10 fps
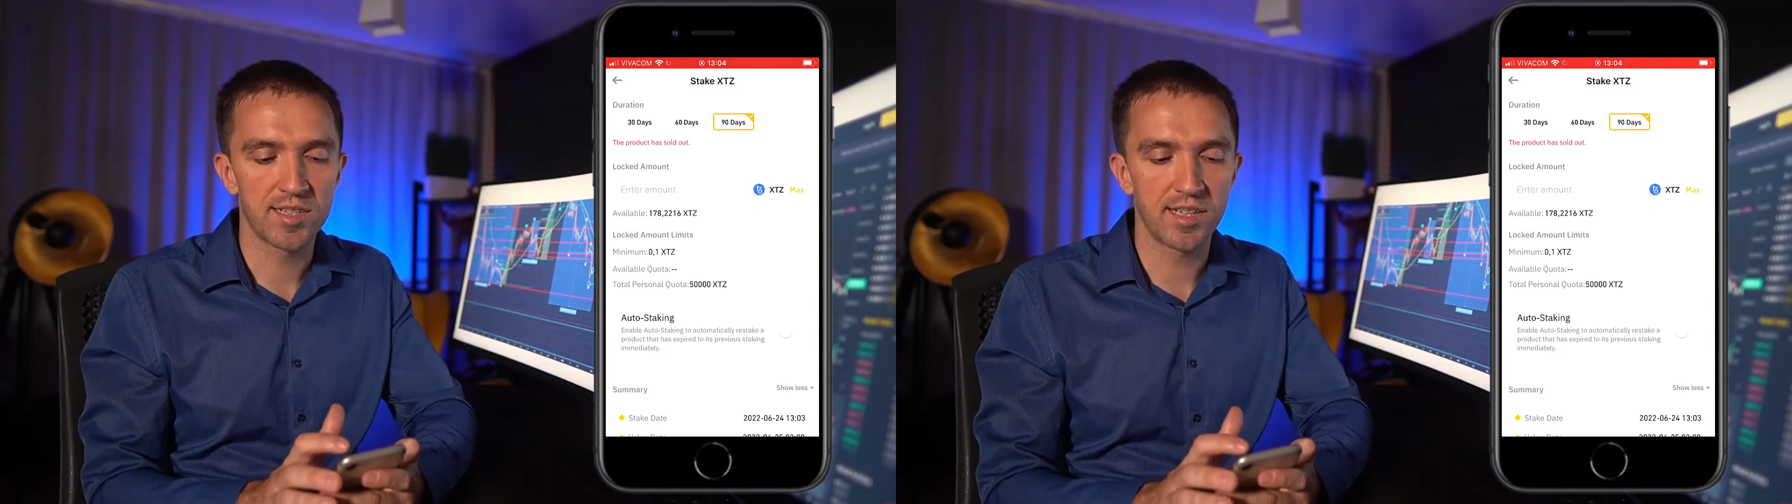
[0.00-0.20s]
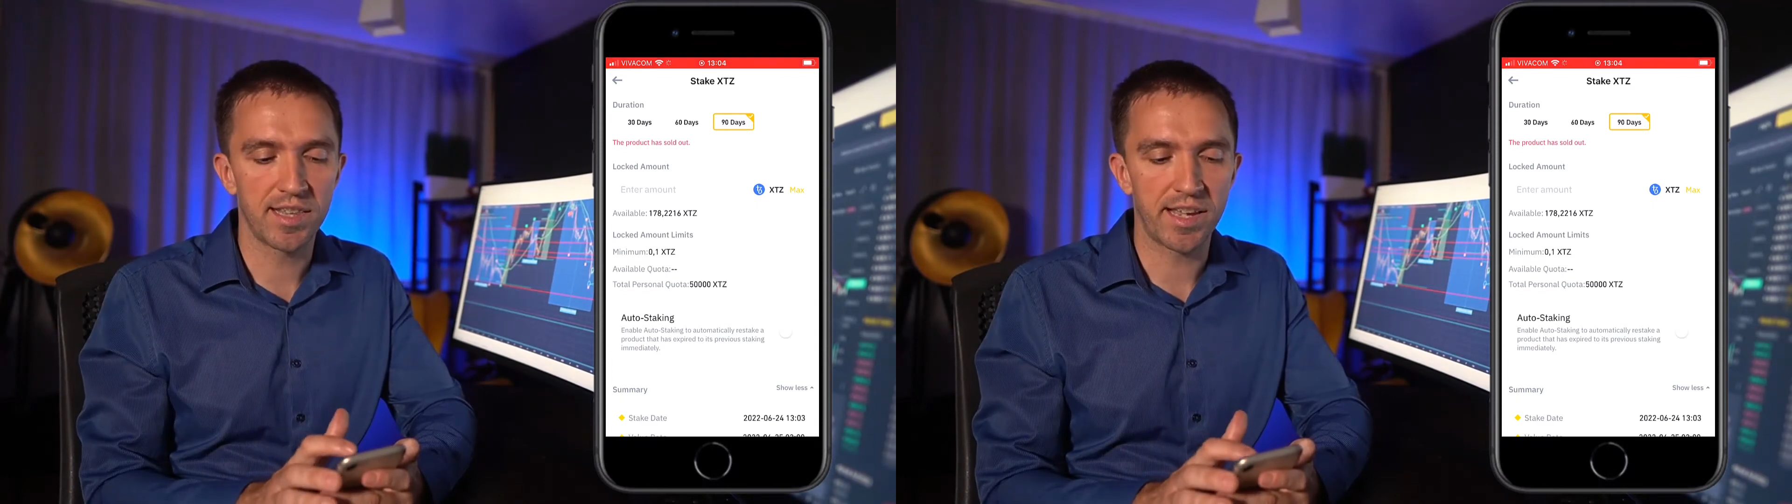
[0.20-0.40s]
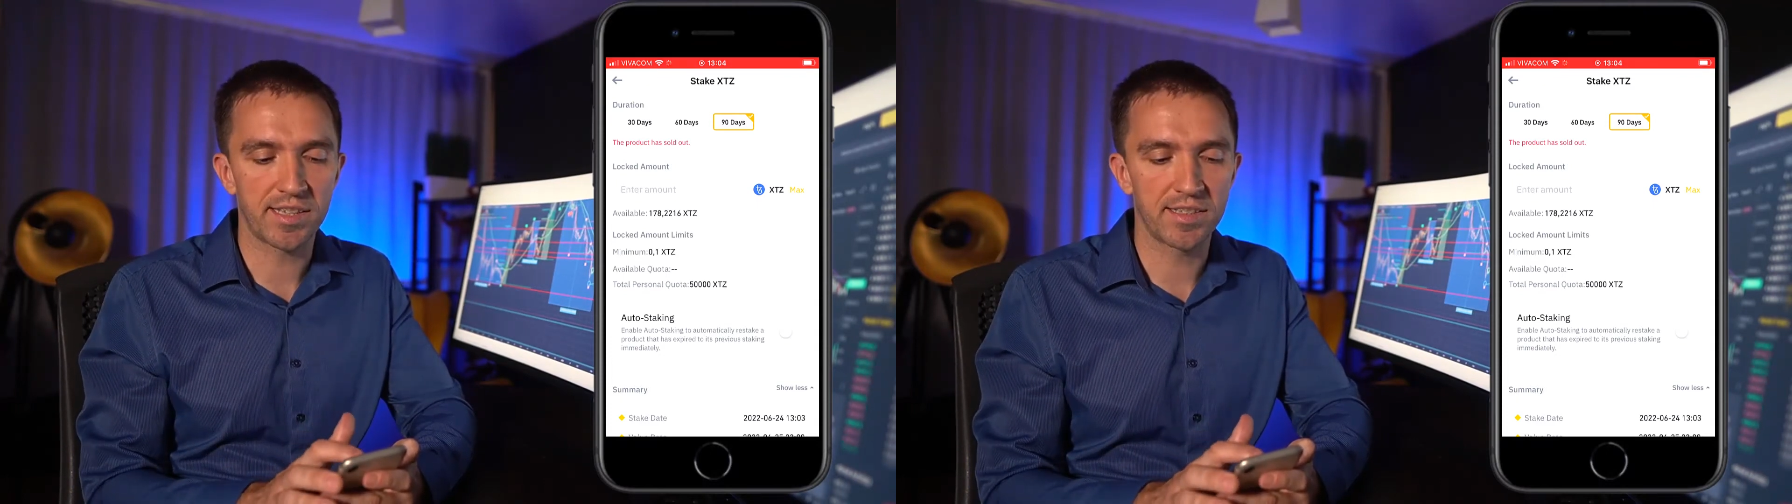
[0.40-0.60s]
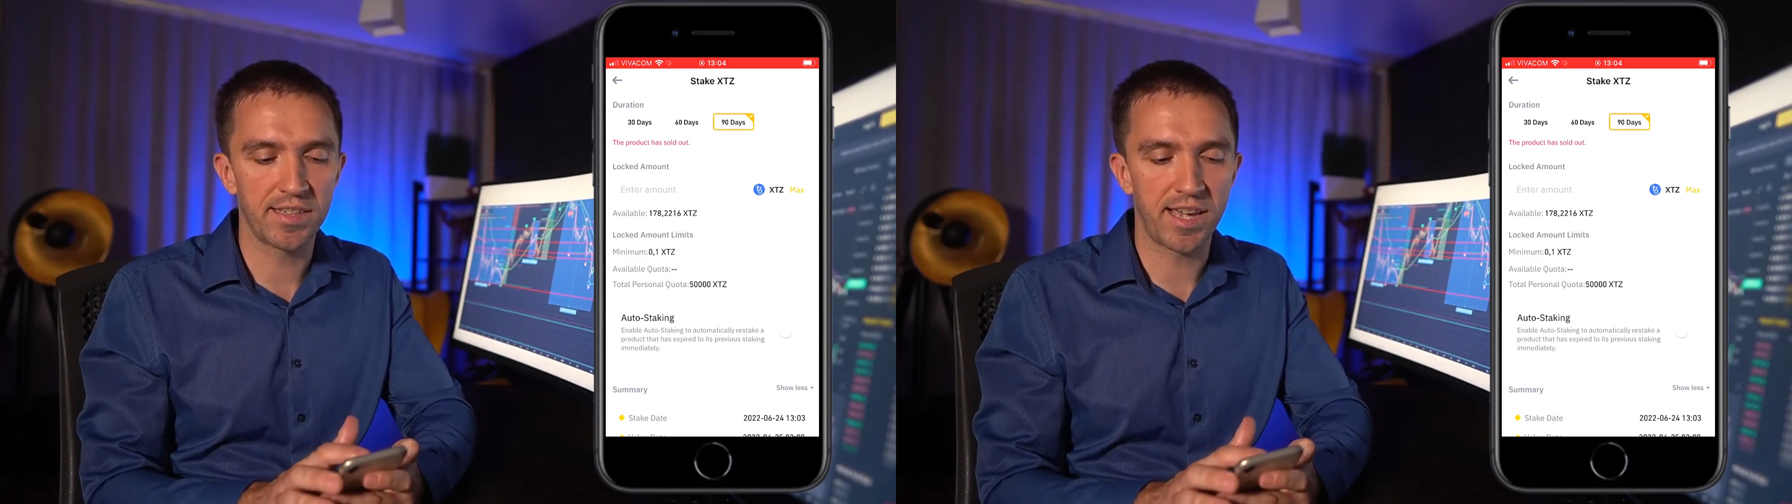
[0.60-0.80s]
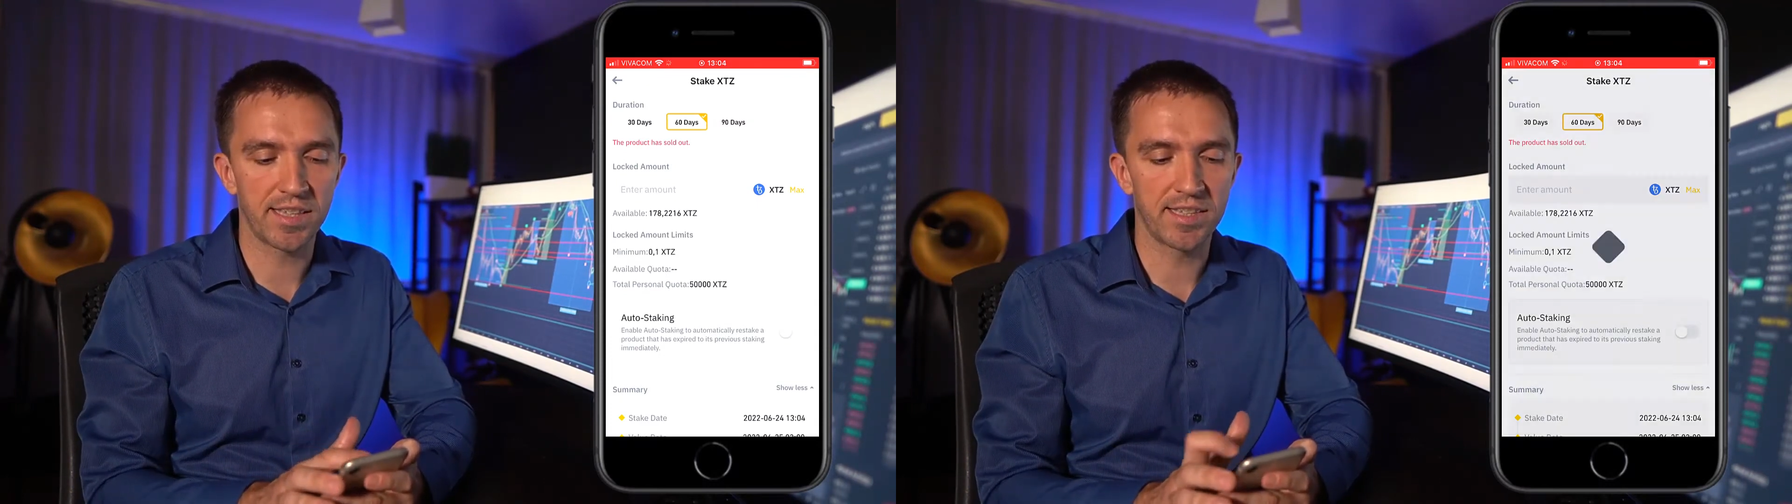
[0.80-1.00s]
select
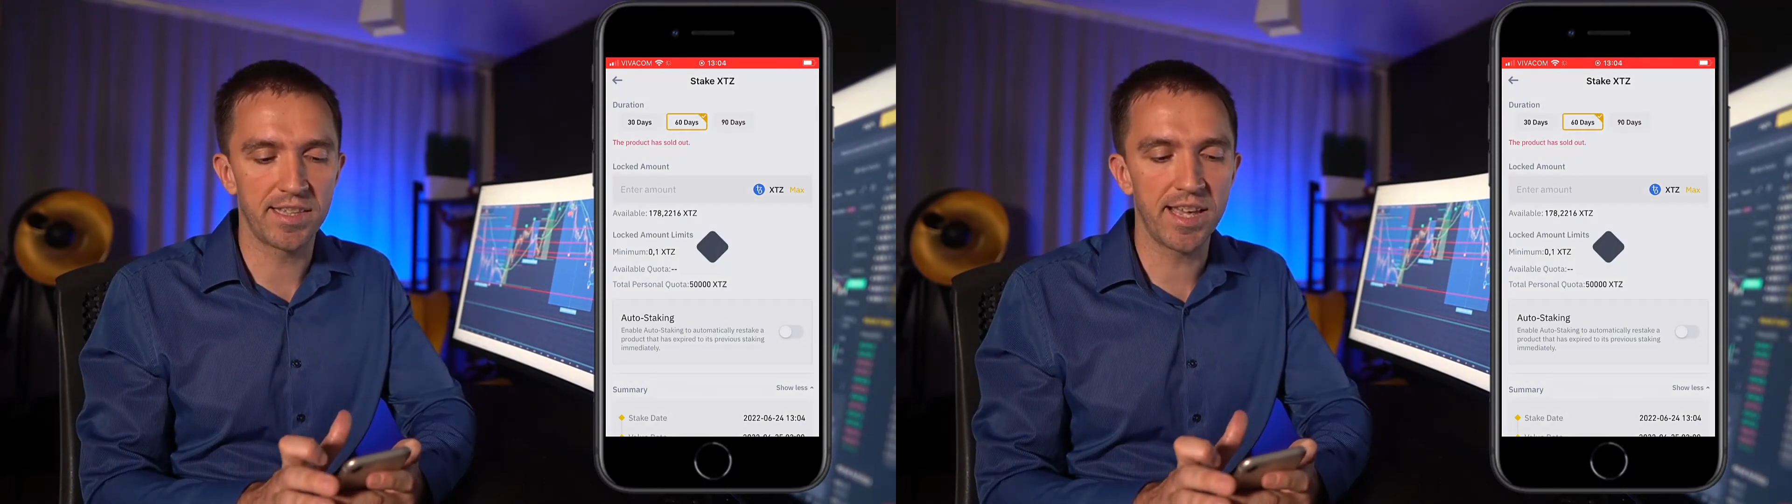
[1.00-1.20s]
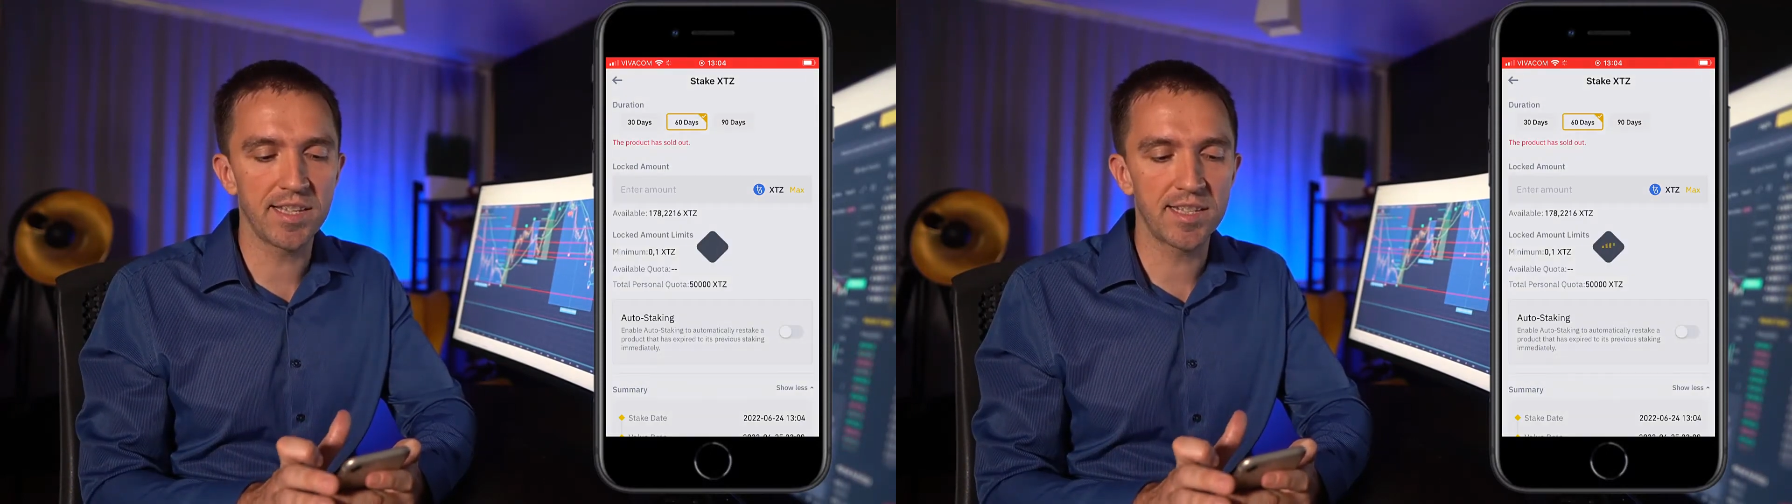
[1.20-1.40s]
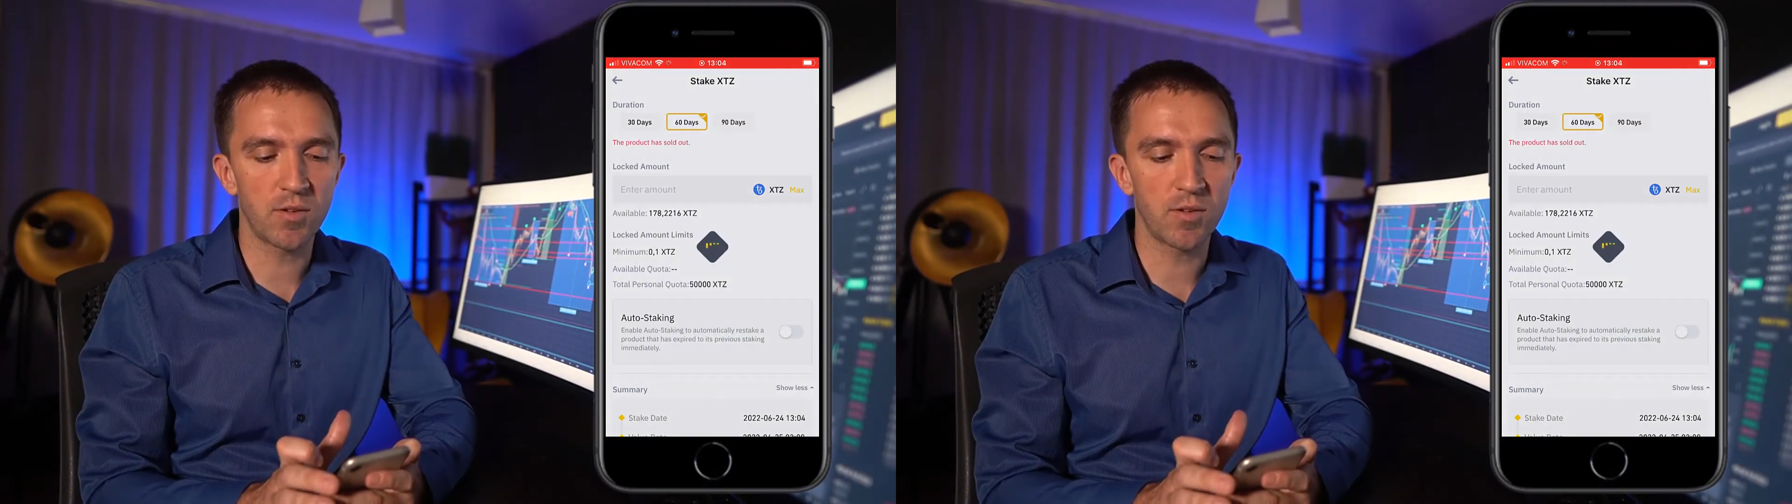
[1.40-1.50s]
90 days.